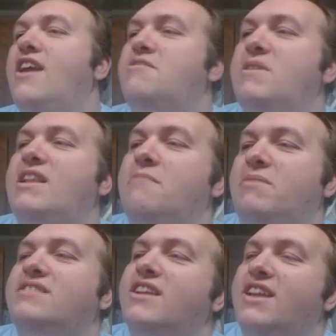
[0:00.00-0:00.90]
you have to be an
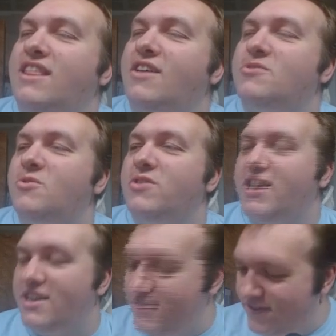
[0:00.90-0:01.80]
NPC to get those cool
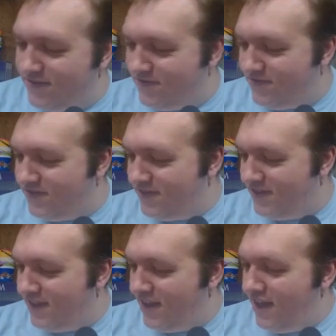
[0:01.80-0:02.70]
things.
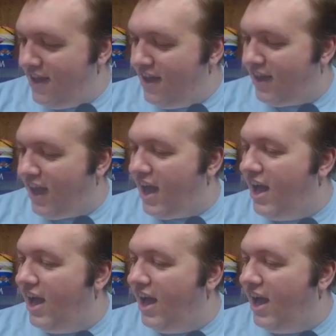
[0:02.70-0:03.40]
Okay,